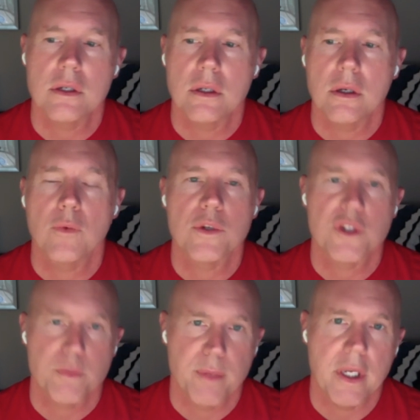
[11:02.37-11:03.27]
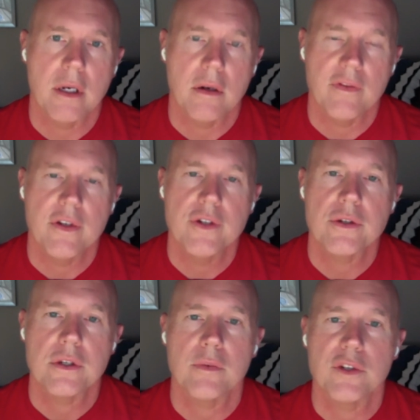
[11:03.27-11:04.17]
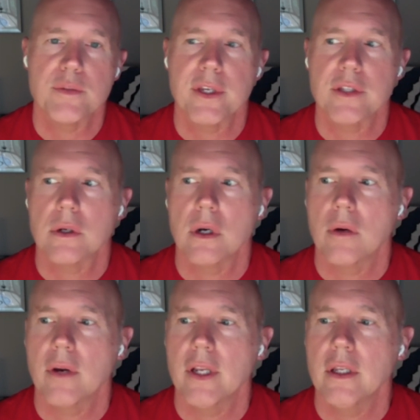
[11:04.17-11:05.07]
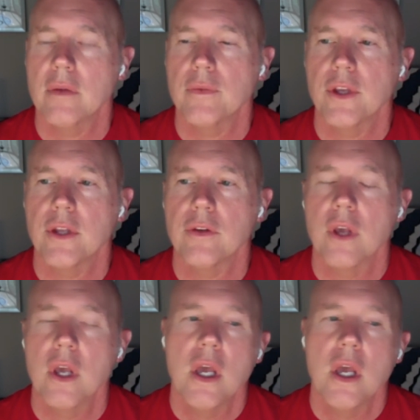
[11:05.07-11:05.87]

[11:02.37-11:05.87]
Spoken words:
to, of course, speed and efficiency, which makes a great deal of sense,